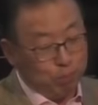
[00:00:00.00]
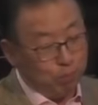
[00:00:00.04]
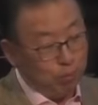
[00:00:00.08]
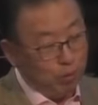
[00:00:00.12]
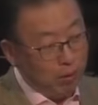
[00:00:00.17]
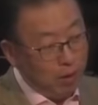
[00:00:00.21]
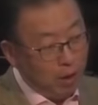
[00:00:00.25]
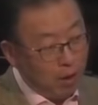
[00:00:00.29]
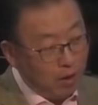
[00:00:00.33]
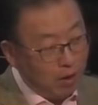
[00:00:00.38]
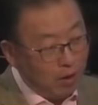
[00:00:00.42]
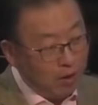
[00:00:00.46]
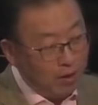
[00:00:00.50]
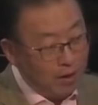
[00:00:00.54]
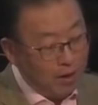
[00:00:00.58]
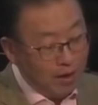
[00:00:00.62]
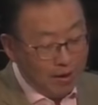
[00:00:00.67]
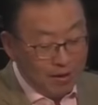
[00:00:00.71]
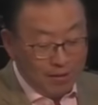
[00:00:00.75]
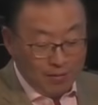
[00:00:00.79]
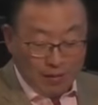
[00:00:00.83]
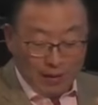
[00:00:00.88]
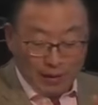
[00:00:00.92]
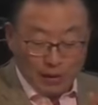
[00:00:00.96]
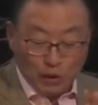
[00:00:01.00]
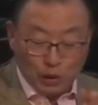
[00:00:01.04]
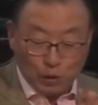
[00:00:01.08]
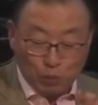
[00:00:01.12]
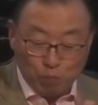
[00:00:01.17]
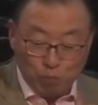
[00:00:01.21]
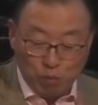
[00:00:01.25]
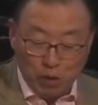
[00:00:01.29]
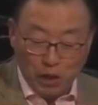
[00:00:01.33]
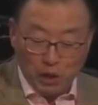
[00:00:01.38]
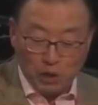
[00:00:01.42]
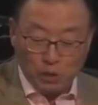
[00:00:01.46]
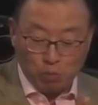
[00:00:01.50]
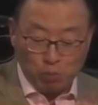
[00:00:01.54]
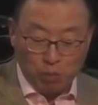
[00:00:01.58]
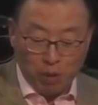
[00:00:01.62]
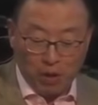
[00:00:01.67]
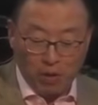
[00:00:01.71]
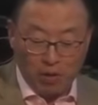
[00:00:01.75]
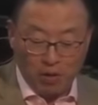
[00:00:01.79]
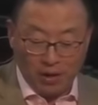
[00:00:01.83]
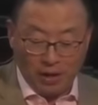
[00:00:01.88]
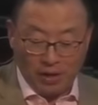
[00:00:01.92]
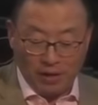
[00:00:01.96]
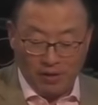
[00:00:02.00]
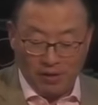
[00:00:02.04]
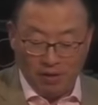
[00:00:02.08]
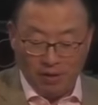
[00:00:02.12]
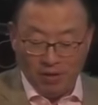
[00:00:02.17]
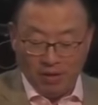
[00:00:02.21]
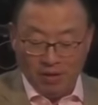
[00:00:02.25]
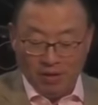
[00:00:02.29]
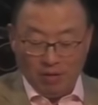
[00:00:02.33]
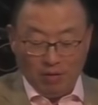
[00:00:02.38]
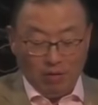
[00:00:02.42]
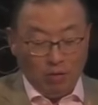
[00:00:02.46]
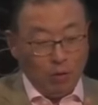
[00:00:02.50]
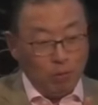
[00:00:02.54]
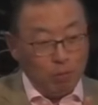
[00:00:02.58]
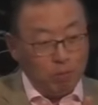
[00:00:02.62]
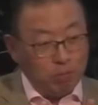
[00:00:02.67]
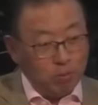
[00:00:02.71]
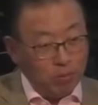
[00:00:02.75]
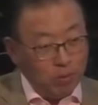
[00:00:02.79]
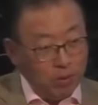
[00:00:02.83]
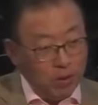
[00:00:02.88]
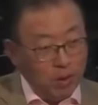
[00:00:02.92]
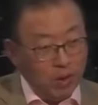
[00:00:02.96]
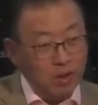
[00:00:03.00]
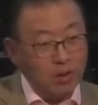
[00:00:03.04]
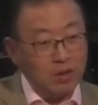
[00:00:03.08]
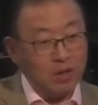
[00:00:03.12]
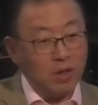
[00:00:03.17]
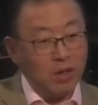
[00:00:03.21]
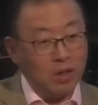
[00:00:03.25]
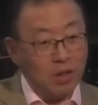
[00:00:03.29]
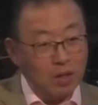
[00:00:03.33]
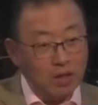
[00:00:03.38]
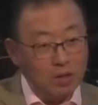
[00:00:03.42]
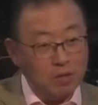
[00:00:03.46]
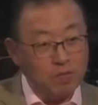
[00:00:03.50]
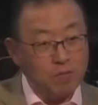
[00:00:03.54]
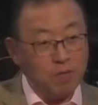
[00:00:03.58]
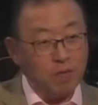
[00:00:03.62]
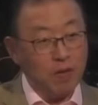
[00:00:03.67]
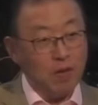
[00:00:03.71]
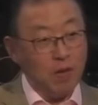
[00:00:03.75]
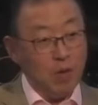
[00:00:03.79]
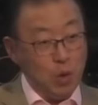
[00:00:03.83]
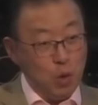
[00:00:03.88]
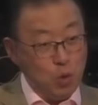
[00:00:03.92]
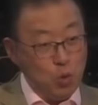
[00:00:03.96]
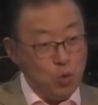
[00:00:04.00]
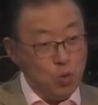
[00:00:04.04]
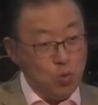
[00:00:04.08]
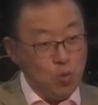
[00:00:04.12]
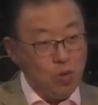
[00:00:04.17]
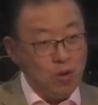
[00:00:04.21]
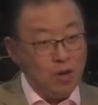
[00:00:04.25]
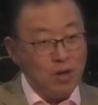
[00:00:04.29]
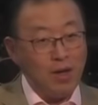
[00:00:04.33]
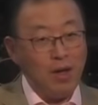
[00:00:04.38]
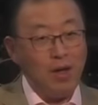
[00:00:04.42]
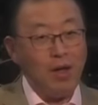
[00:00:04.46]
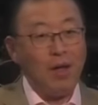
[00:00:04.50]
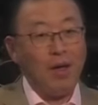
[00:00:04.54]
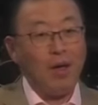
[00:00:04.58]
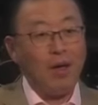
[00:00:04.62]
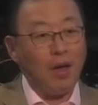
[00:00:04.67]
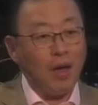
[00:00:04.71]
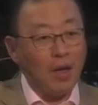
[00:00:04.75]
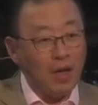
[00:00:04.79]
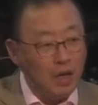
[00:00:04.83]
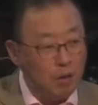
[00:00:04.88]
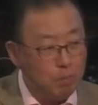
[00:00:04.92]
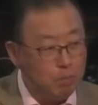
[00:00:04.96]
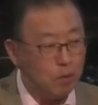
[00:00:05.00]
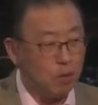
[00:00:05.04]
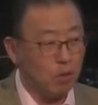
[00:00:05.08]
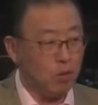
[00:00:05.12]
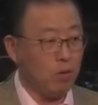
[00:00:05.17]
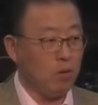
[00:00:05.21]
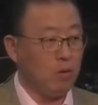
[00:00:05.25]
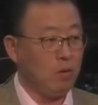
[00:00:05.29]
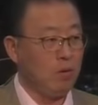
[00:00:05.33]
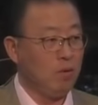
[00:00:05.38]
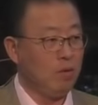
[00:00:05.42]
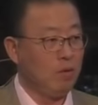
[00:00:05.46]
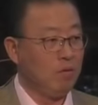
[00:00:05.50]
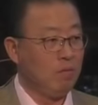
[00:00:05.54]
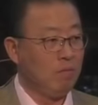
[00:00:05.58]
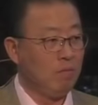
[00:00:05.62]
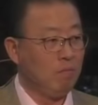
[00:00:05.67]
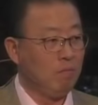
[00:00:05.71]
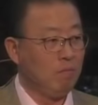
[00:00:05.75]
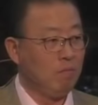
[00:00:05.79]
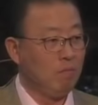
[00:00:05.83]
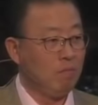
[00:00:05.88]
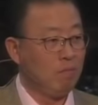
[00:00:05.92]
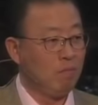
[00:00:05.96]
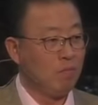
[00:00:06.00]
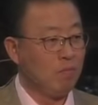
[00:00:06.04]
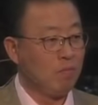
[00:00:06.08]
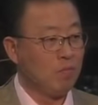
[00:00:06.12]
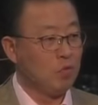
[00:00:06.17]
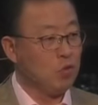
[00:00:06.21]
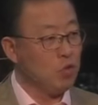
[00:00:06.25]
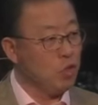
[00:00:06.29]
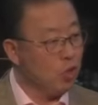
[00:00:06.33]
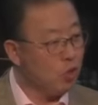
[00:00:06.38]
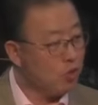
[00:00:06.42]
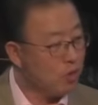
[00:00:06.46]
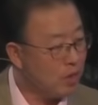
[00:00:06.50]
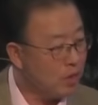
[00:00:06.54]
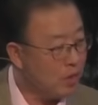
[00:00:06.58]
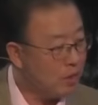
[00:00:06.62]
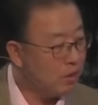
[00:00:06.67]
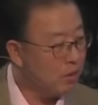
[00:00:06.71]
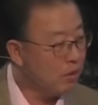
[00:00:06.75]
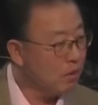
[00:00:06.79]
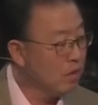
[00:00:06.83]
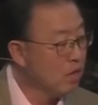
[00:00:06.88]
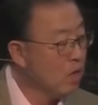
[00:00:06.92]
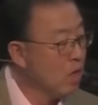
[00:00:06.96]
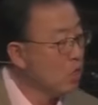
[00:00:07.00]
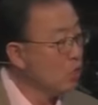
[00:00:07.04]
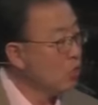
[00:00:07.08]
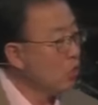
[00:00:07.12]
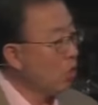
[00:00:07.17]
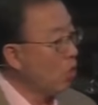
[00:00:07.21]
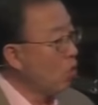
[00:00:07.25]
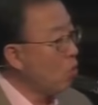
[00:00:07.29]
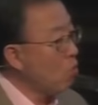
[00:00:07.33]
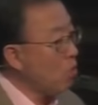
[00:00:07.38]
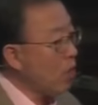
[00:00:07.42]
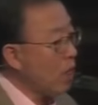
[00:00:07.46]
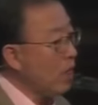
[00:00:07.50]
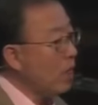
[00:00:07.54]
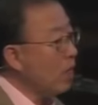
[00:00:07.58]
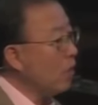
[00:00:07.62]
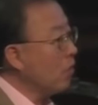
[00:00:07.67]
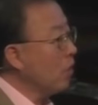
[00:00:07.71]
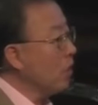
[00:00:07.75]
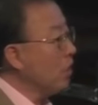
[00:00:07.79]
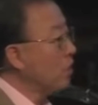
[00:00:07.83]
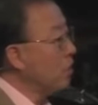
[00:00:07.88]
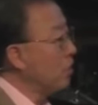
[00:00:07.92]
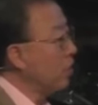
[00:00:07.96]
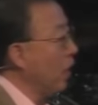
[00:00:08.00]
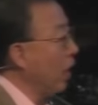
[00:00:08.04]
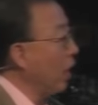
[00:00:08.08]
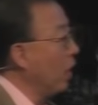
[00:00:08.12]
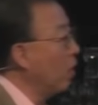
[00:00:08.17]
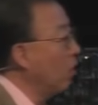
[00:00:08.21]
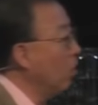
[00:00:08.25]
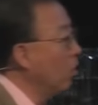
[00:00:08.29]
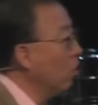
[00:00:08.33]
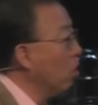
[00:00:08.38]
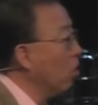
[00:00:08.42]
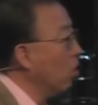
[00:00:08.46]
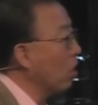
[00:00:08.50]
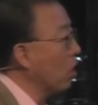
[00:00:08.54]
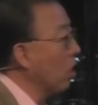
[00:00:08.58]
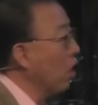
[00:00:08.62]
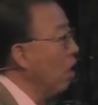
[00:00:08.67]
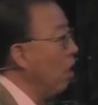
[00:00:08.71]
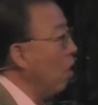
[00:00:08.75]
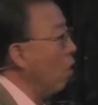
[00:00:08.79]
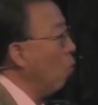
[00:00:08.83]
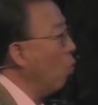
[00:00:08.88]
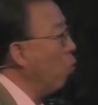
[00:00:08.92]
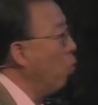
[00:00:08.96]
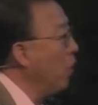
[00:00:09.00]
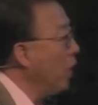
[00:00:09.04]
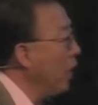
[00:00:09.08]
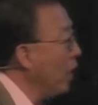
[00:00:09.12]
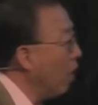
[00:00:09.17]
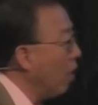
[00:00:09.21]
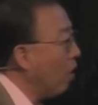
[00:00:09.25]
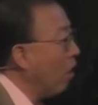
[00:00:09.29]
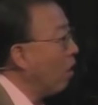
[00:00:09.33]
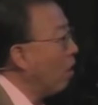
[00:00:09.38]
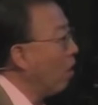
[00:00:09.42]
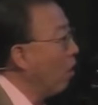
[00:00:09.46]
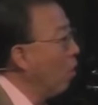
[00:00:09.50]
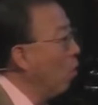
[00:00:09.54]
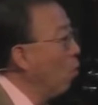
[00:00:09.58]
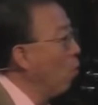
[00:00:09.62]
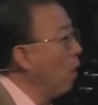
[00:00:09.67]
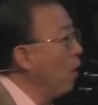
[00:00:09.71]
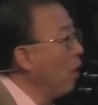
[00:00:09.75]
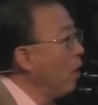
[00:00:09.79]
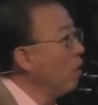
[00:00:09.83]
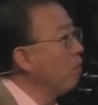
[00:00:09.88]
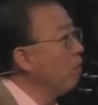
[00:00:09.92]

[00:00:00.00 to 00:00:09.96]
blood that speaks better than the blood of who? Abel. Did you hear that? So the writer is saying, look, we are aware